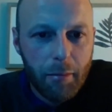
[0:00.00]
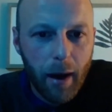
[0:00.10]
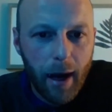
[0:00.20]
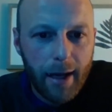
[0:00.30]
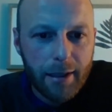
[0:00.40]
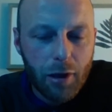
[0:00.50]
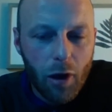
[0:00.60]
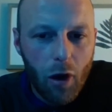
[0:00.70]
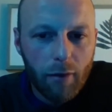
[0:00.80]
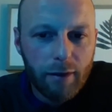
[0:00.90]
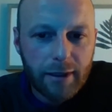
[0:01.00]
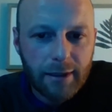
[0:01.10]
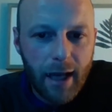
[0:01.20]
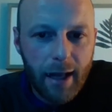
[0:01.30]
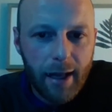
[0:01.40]
but all of a
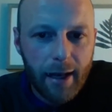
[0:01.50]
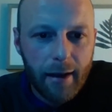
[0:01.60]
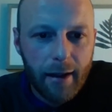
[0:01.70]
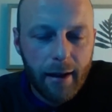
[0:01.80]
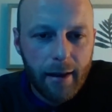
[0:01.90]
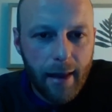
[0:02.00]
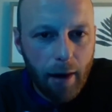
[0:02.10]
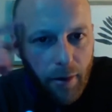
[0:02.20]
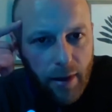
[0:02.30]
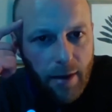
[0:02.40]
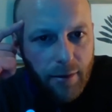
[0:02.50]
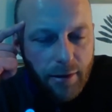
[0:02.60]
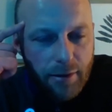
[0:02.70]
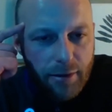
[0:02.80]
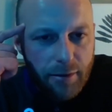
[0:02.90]
sudden that
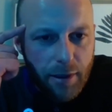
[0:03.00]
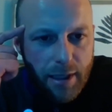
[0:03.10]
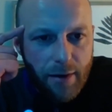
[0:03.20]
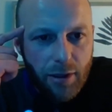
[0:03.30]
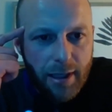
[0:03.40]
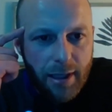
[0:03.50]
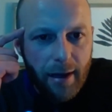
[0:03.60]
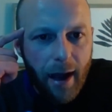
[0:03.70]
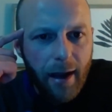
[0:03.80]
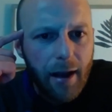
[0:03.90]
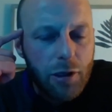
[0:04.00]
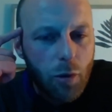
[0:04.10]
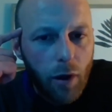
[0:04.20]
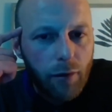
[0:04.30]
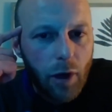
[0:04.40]
receiver's thinking, I got a
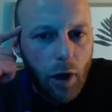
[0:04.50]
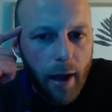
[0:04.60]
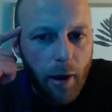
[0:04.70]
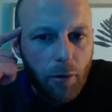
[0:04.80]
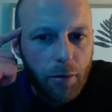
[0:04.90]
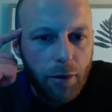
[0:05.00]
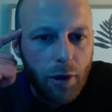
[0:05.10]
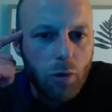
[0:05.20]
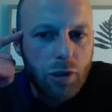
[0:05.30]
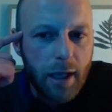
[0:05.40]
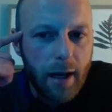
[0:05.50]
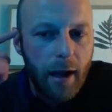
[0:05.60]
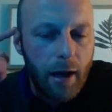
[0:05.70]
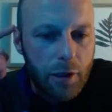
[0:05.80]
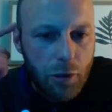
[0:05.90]
12-yard out. Coach said I
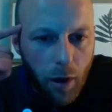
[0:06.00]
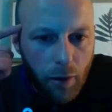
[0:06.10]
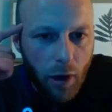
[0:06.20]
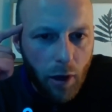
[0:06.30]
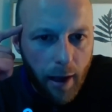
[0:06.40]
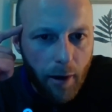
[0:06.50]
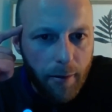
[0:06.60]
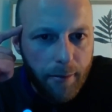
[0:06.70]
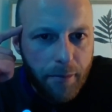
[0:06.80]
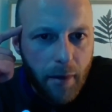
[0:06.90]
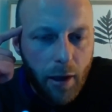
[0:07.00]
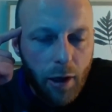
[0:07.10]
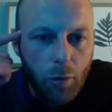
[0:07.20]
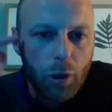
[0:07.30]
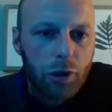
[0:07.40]
got a 12-yard out.
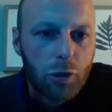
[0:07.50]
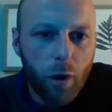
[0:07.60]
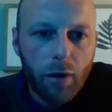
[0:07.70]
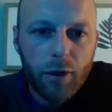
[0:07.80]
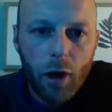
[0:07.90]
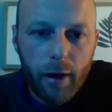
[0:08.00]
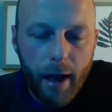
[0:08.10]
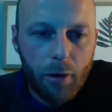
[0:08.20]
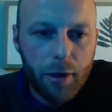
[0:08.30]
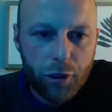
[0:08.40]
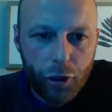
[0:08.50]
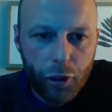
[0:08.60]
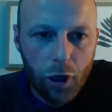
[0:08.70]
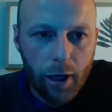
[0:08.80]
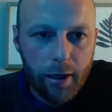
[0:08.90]
Well, 12-yard out is
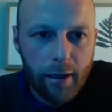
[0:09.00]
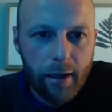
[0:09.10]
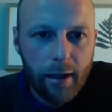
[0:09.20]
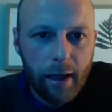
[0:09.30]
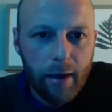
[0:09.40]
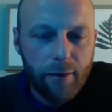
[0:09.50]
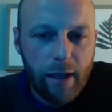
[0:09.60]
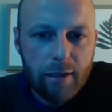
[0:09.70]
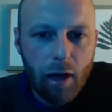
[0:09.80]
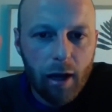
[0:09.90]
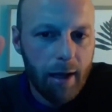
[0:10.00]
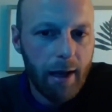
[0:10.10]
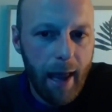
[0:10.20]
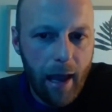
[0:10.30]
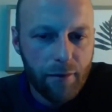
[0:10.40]
good if he's not in
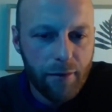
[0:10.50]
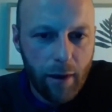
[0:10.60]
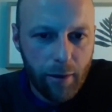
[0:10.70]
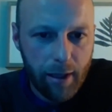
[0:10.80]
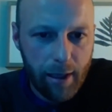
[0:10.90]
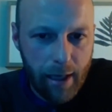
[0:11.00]
a hand fight with a